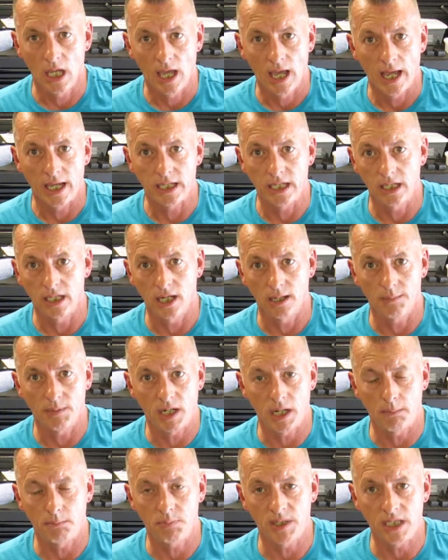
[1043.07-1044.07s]
I get up
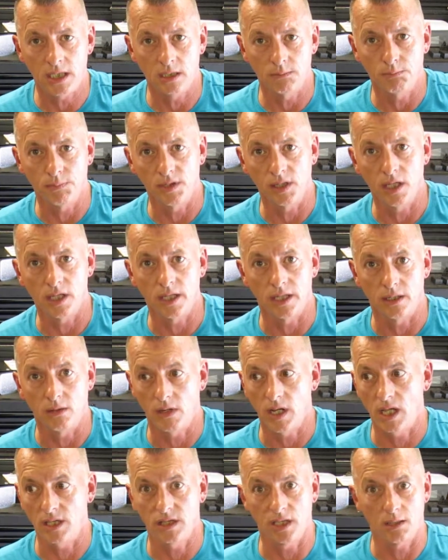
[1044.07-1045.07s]
and I'm peeing blood.
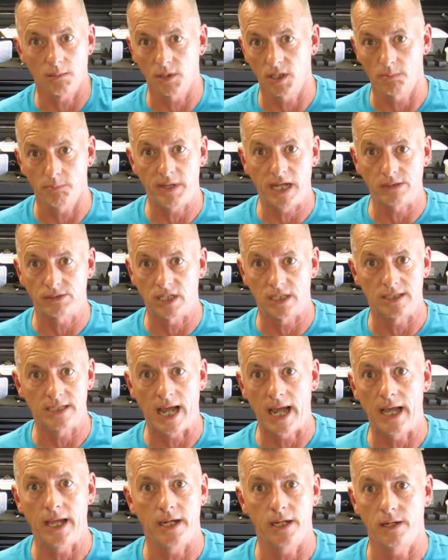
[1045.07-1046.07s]
Okay, I think I'm about to
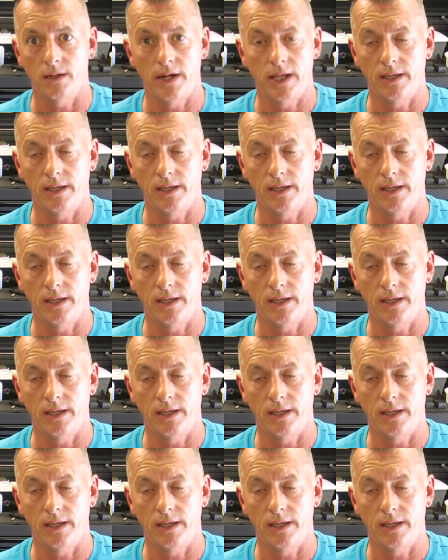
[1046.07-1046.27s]
die here.